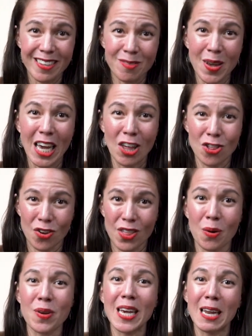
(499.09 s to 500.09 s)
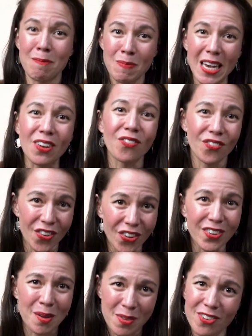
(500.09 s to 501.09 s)
is making sure that we can meet full
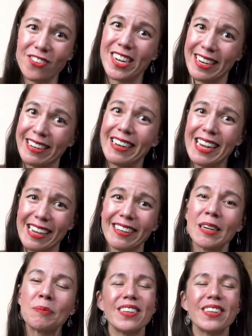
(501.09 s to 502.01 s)
demonstrated need.